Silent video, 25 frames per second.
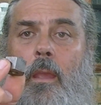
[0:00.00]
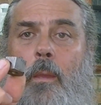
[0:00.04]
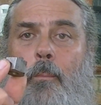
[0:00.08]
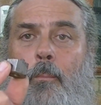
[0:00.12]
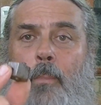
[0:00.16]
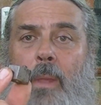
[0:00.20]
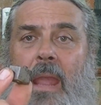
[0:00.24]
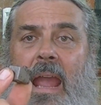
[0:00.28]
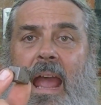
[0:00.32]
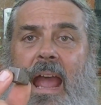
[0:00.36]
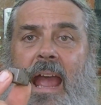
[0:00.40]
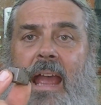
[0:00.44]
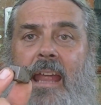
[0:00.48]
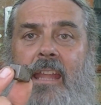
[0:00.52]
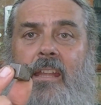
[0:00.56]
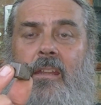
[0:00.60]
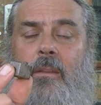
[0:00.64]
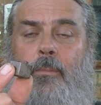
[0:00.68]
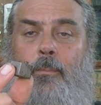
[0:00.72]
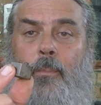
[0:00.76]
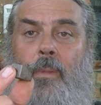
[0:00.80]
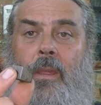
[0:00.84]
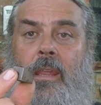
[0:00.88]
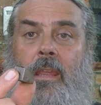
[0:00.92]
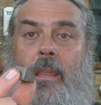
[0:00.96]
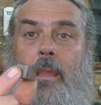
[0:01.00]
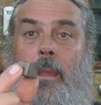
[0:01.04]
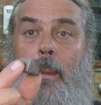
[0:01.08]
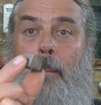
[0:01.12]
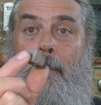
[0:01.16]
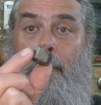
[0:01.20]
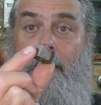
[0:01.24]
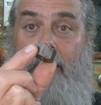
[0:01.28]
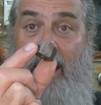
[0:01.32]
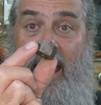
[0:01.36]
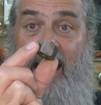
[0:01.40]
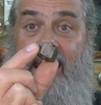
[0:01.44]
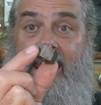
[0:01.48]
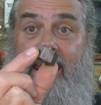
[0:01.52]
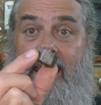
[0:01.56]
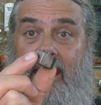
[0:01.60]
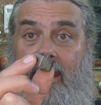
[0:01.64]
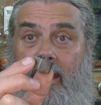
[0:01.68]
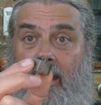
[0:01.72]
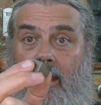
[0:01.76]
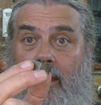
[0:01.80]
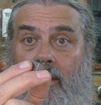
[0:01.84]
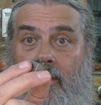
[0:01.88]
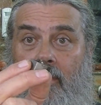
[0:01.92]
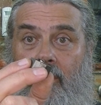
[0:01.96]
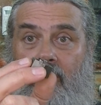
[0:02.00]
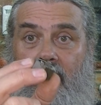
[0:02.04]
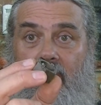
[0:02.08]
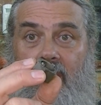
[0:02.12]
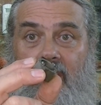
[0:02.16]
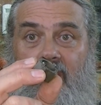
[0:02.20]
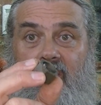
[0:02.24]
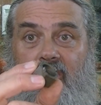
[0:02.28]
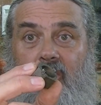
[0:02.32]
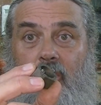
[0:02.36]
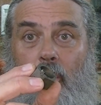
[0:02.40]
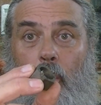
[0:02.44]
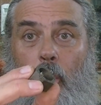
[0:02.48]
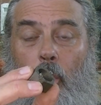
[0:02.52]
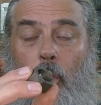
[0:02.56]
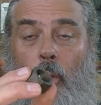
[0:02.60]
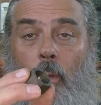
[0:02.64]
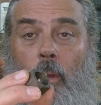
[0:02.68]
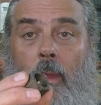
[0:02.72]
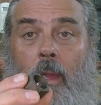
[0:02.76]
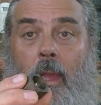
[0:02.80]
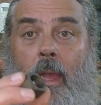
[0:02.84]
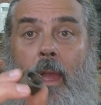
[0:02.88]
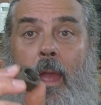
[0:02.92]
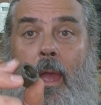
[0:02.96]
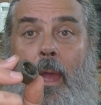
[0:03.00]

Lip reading: behind me buying this tool,